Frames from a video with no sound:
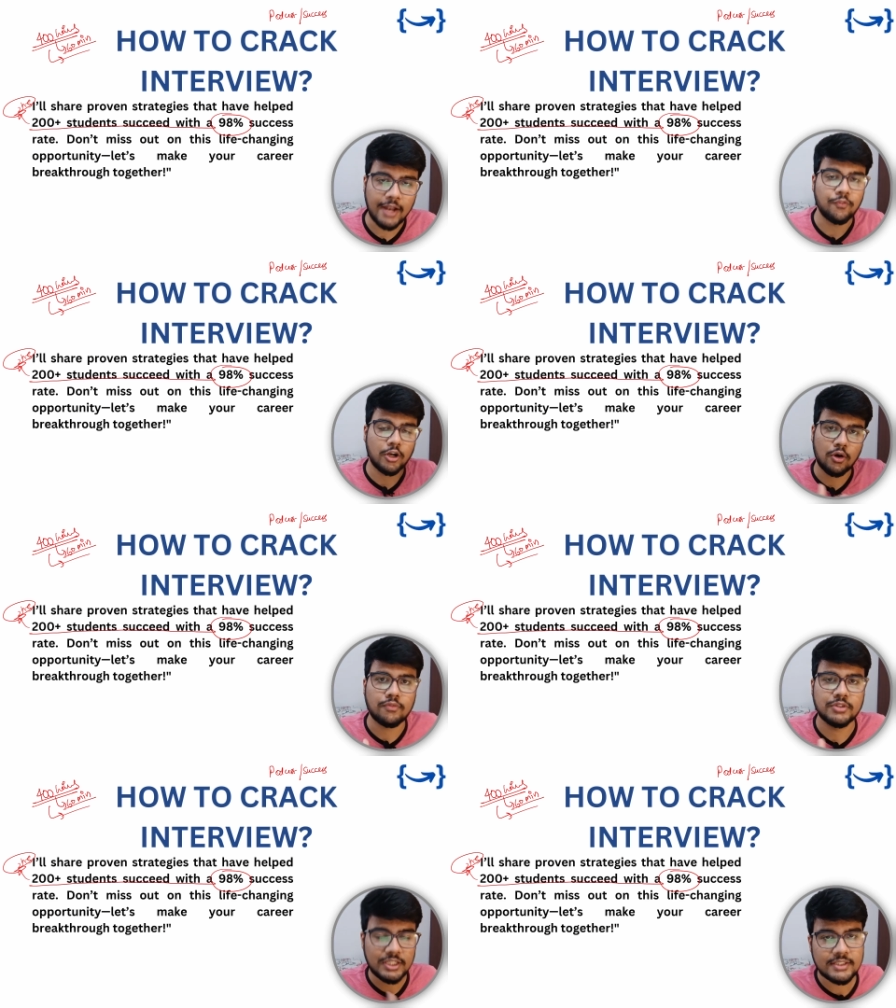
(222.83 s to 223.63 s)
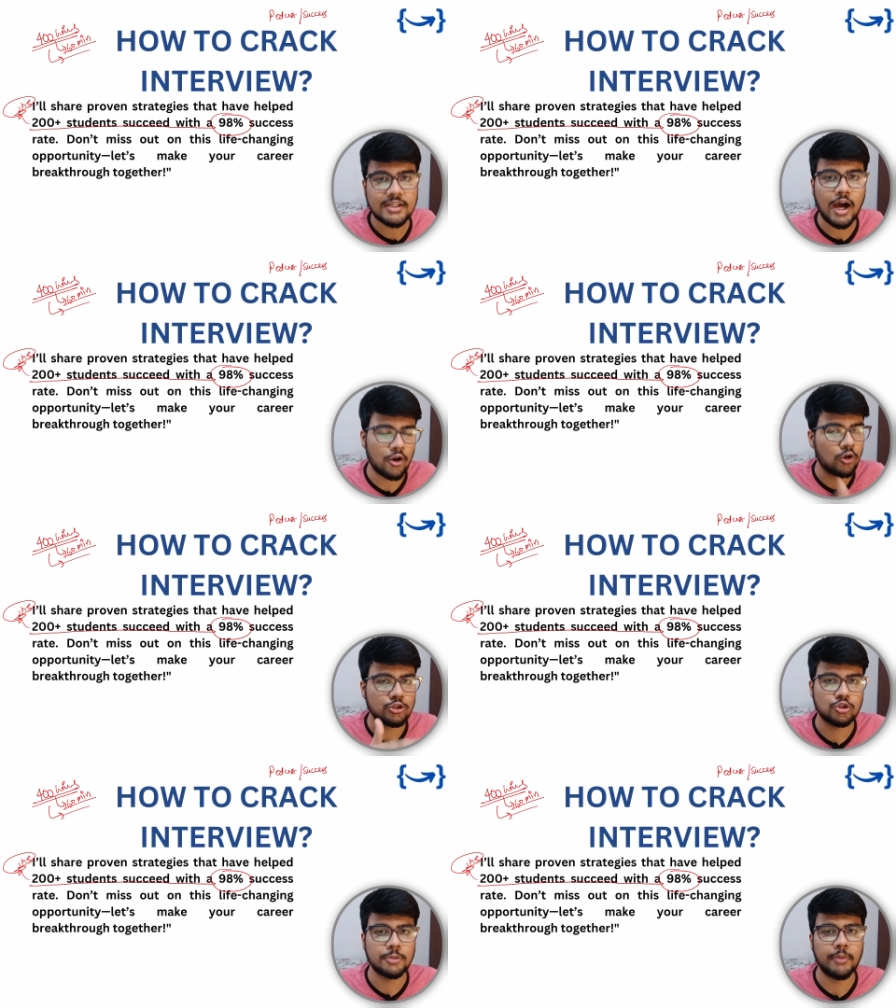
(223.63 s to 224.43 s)
and one of these are
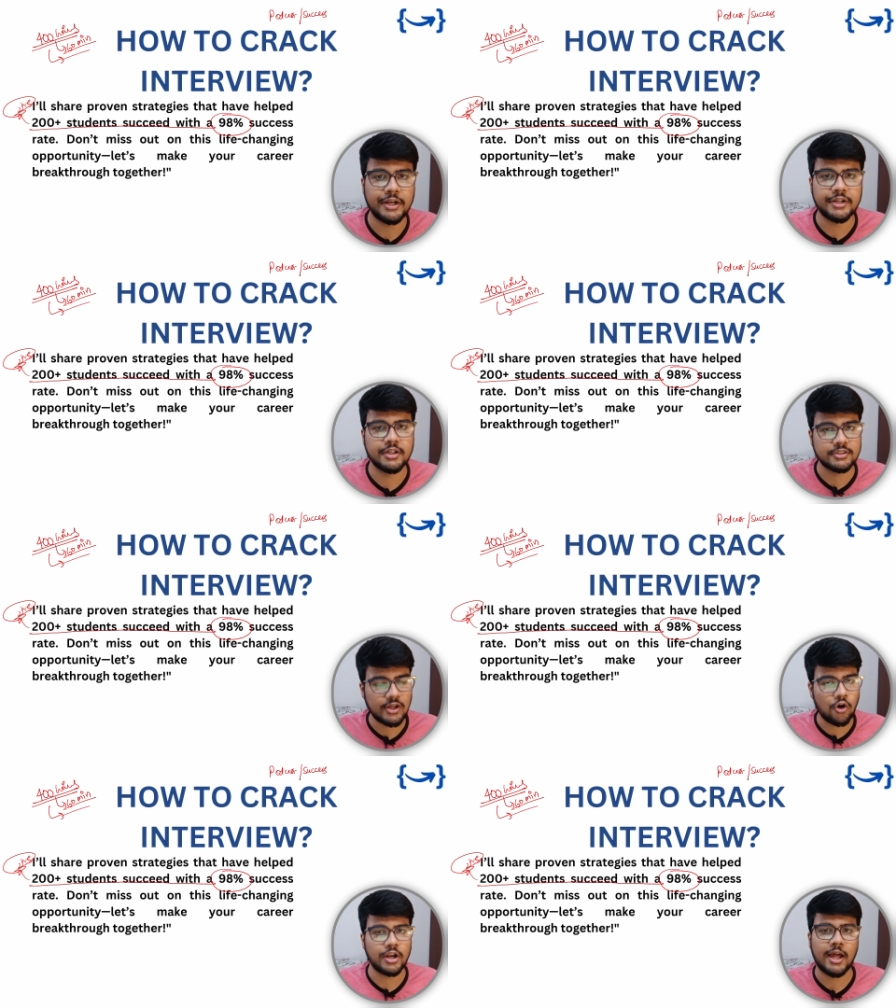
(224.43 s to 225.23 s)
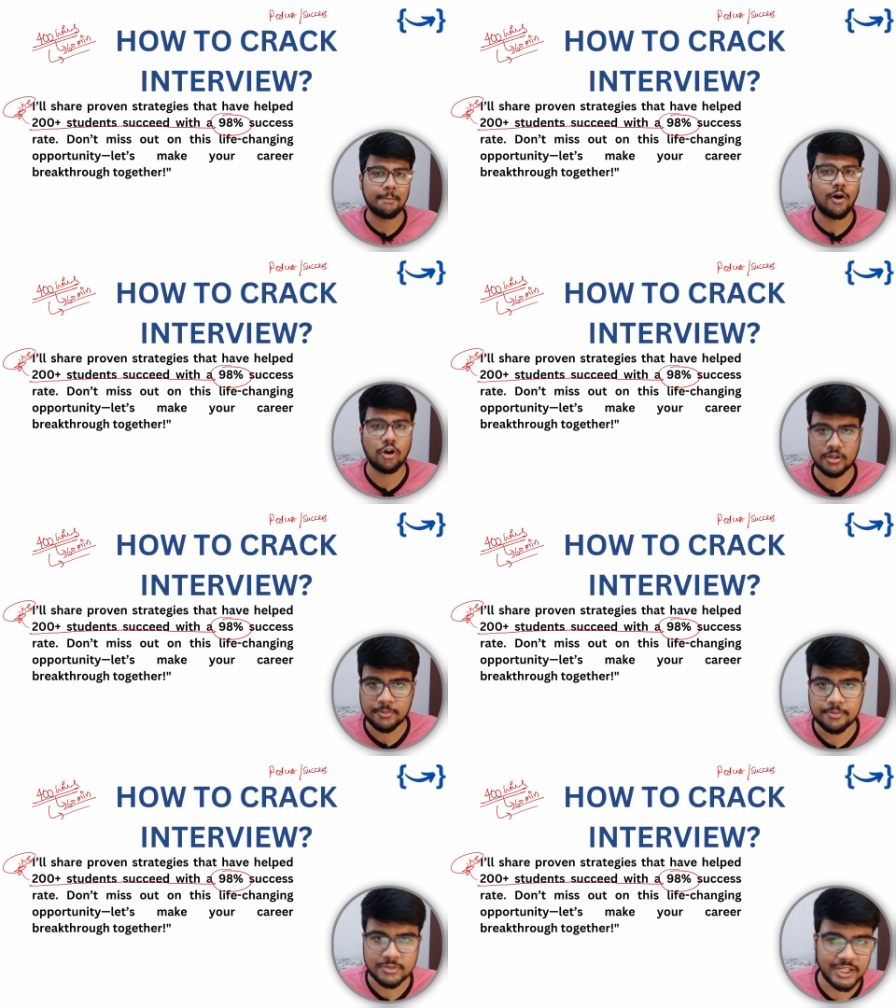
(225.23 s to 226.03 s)
also the mentors on our mock
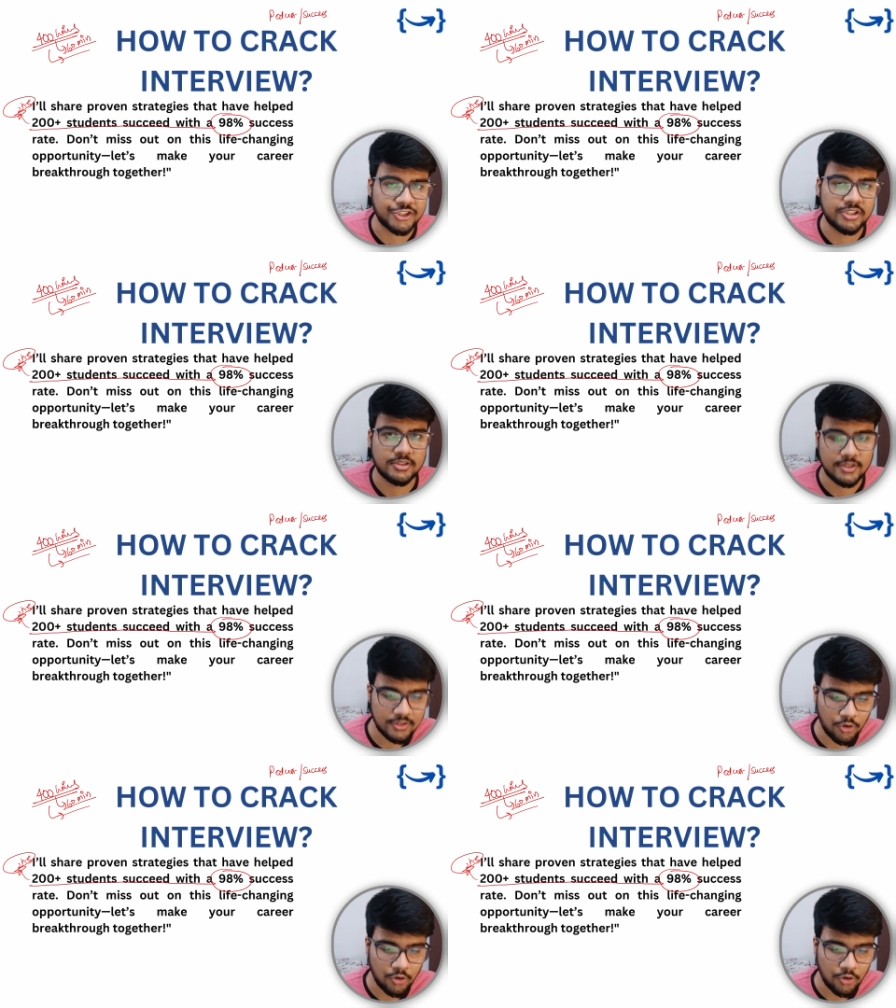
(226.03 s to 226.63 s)
sessions.